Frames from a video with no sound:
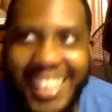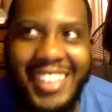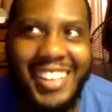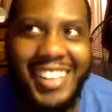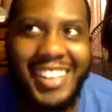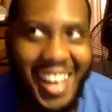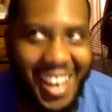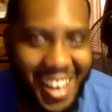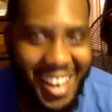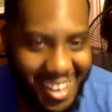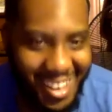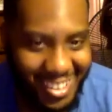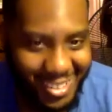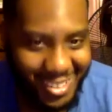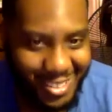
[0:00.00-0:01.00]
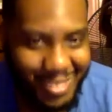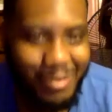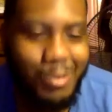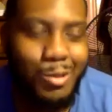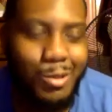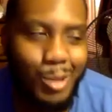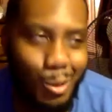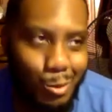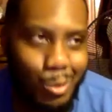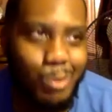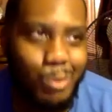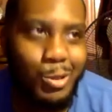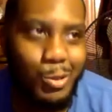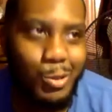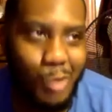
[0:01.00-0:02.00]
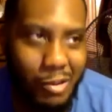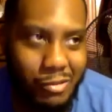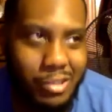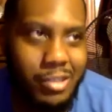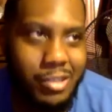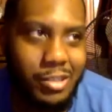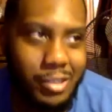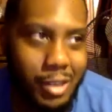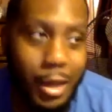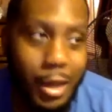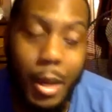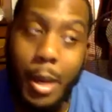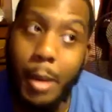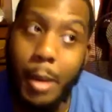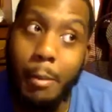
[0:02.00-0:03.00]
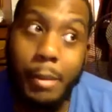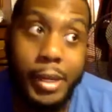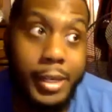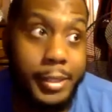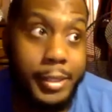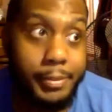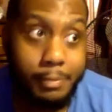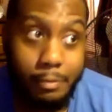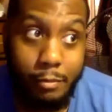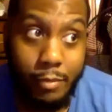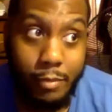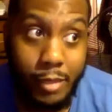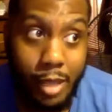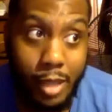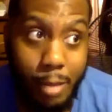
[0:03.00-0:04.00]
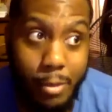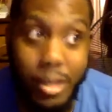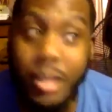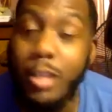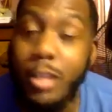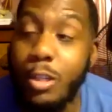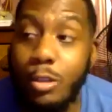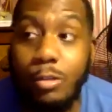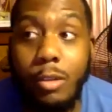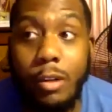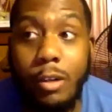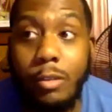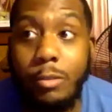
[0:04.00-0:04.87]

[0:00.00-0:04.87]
a lot of Gucci references, but I mean, it is true though,